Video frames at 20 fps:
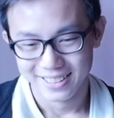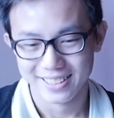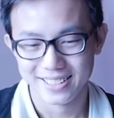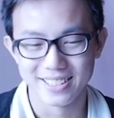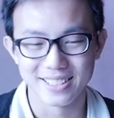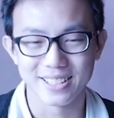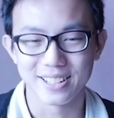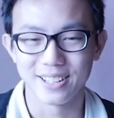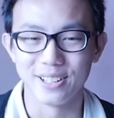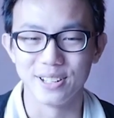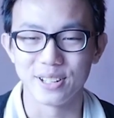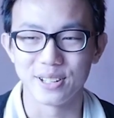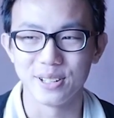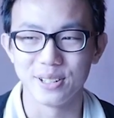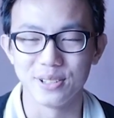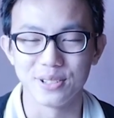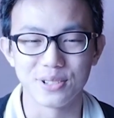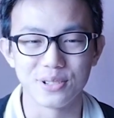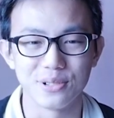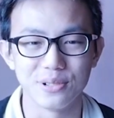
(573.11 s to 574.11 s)
it's kind
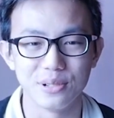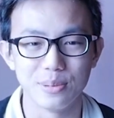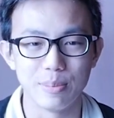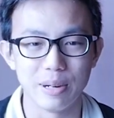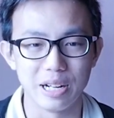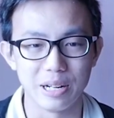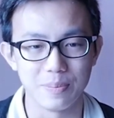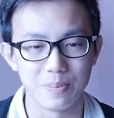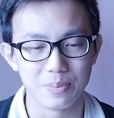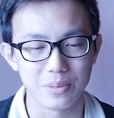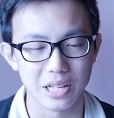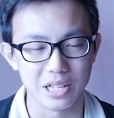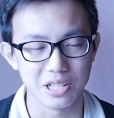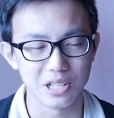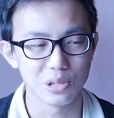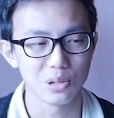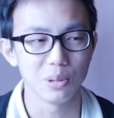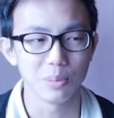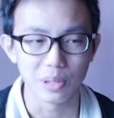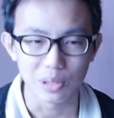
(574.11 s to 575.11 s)
of true, but I
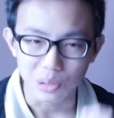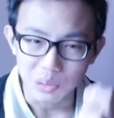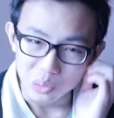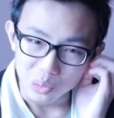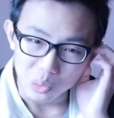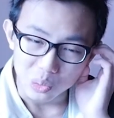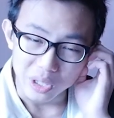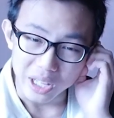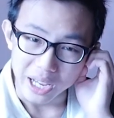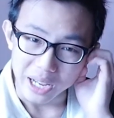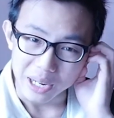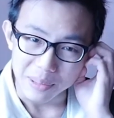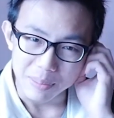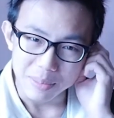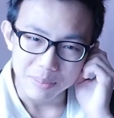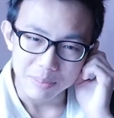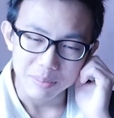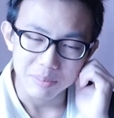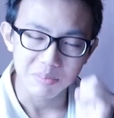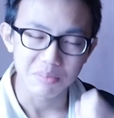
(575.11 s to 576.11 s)
just hope they don't do that. I
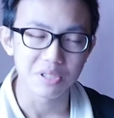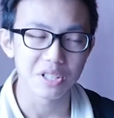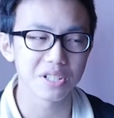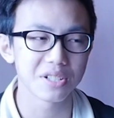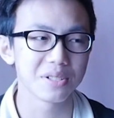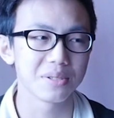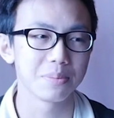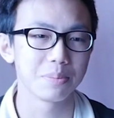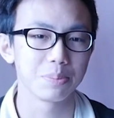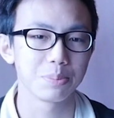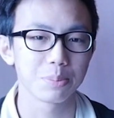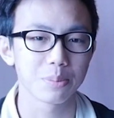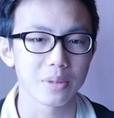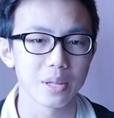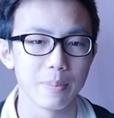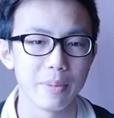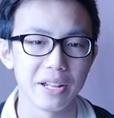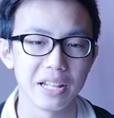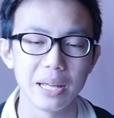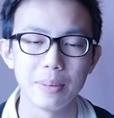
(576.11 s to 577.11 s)
mean, just
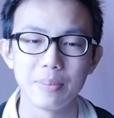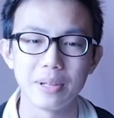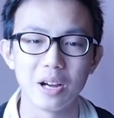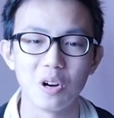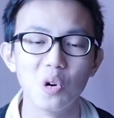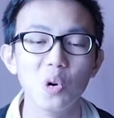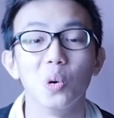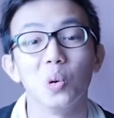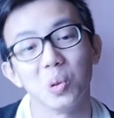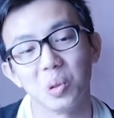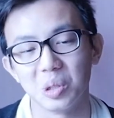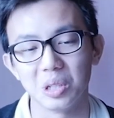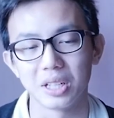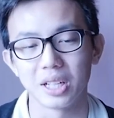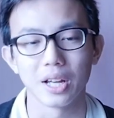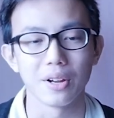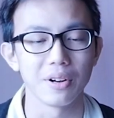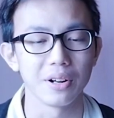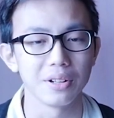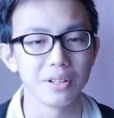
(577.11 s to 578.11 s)
make them their own
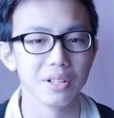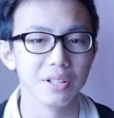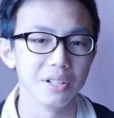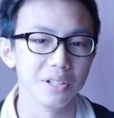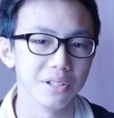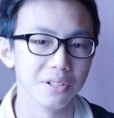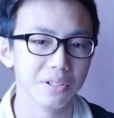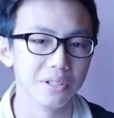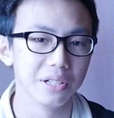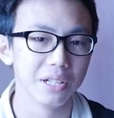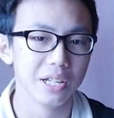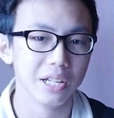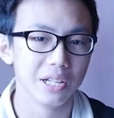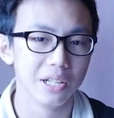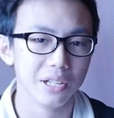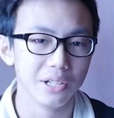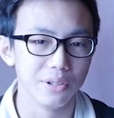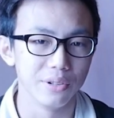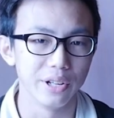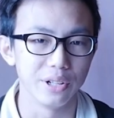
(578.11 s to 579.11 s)
character, don't
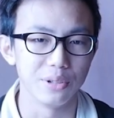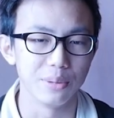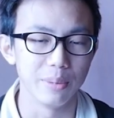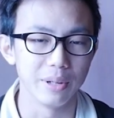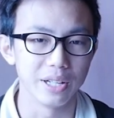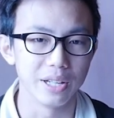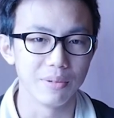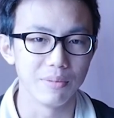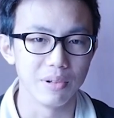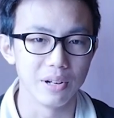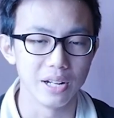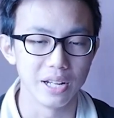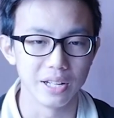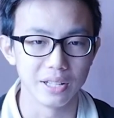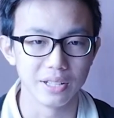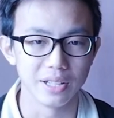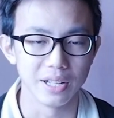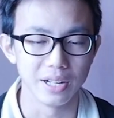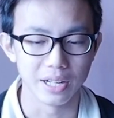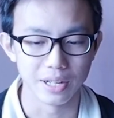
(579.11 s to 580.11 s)
have to make them
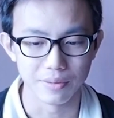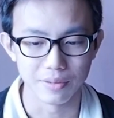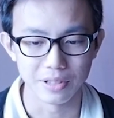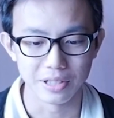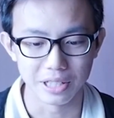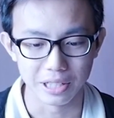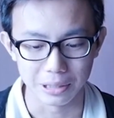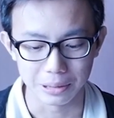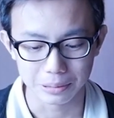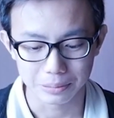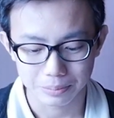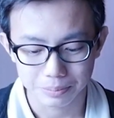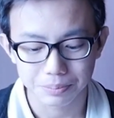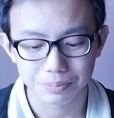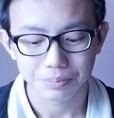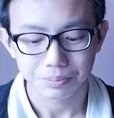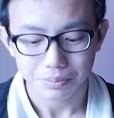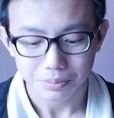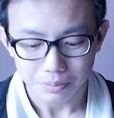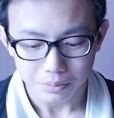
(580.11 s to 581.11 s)
related and everything.
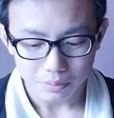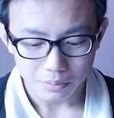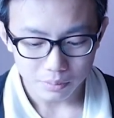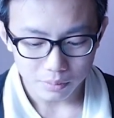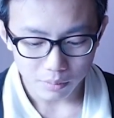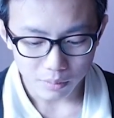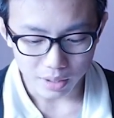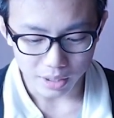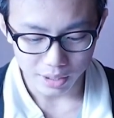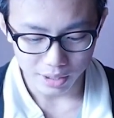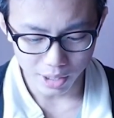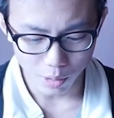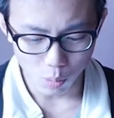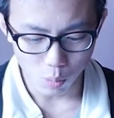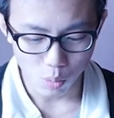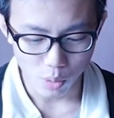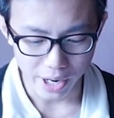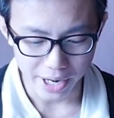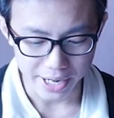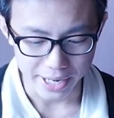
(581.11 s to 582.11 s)

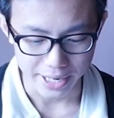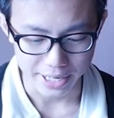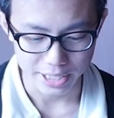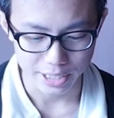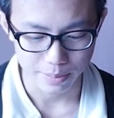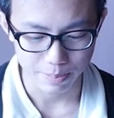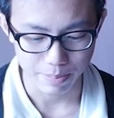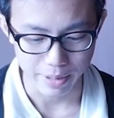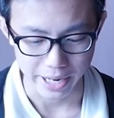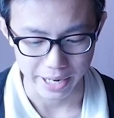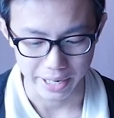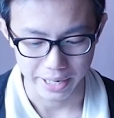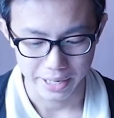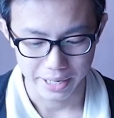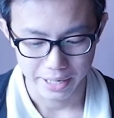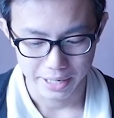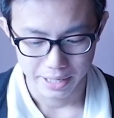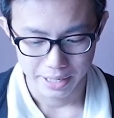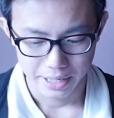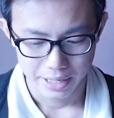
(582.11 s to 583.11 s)
Then one aspect,
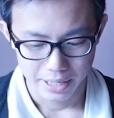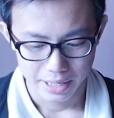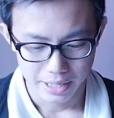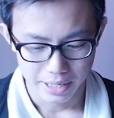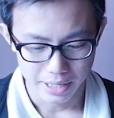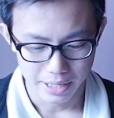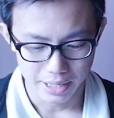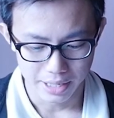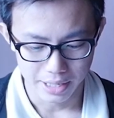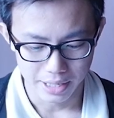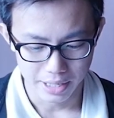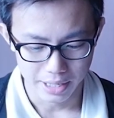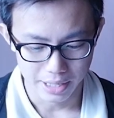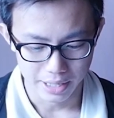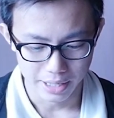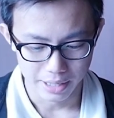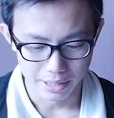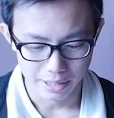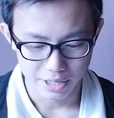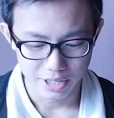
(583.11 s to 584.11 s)

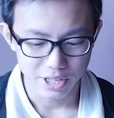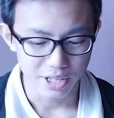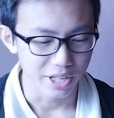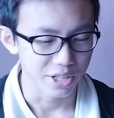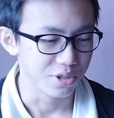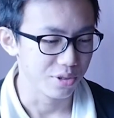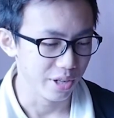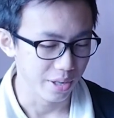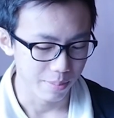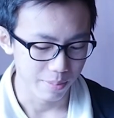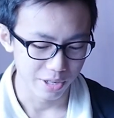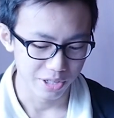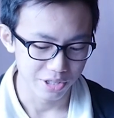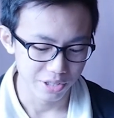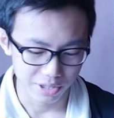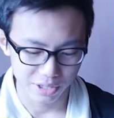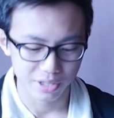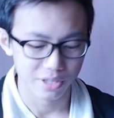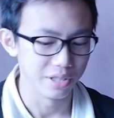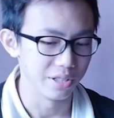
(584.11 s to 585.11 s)
actually I should have
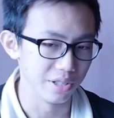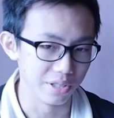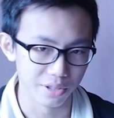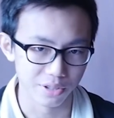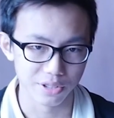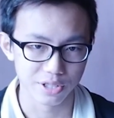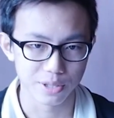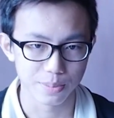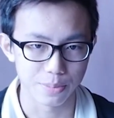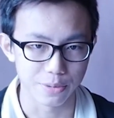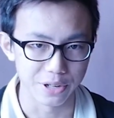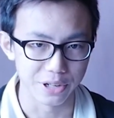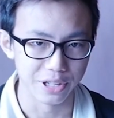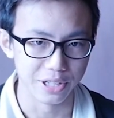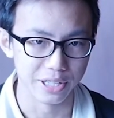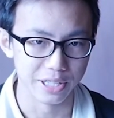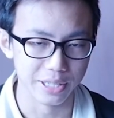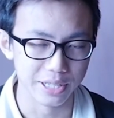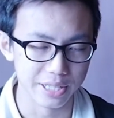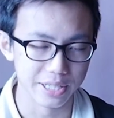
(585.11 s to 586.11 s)
mentioned this in a
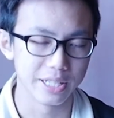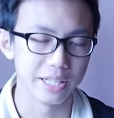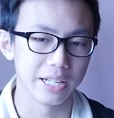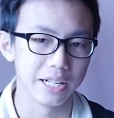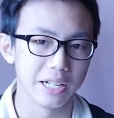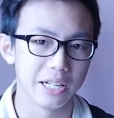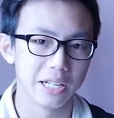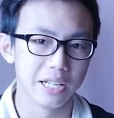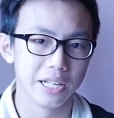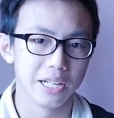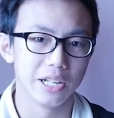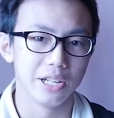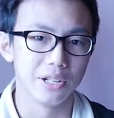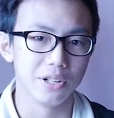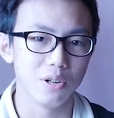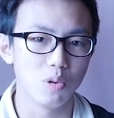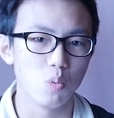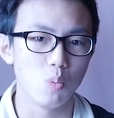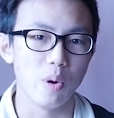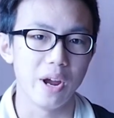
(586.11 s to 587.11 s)
non-spoiler, is that
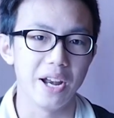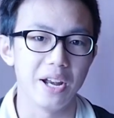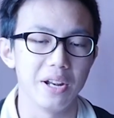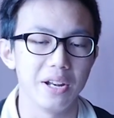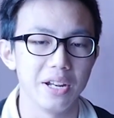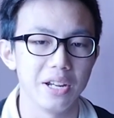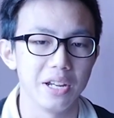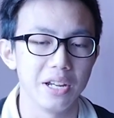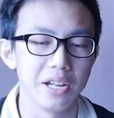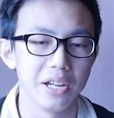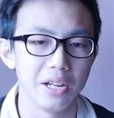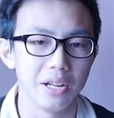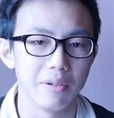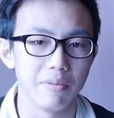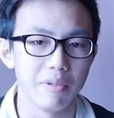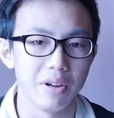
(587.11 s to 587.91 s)
when the